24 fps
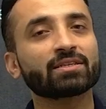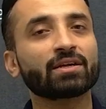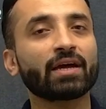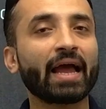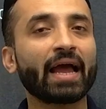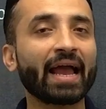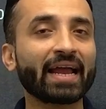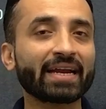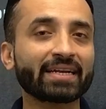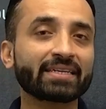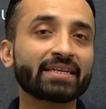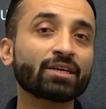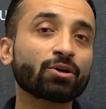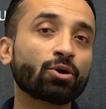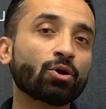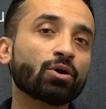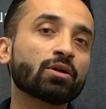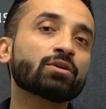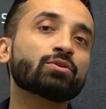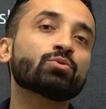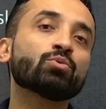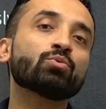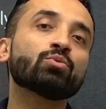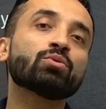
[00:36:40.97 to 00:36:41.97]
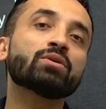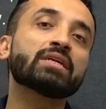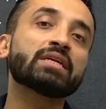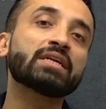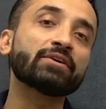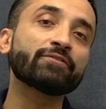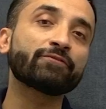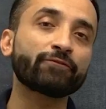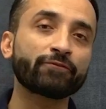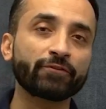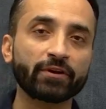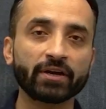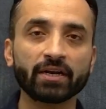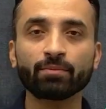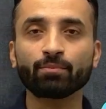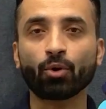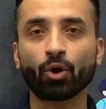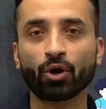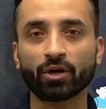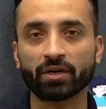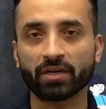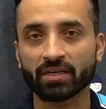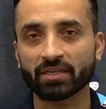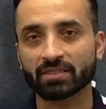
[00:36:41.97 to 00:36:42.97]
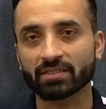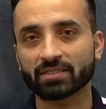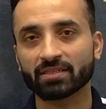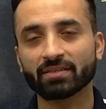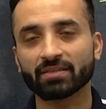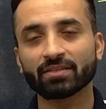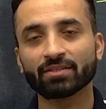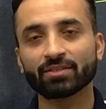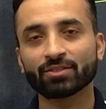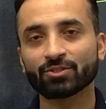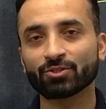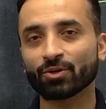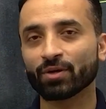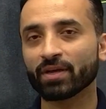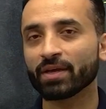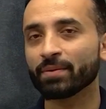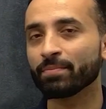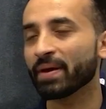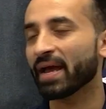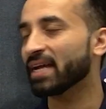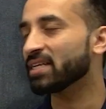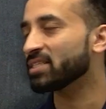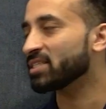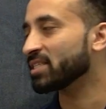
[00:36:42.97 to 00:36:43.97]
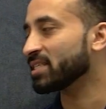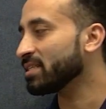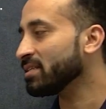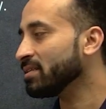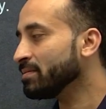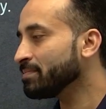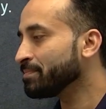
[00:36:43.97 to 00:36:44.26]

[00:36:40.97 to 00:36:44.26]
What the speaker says: acting on two different bodies. So imagine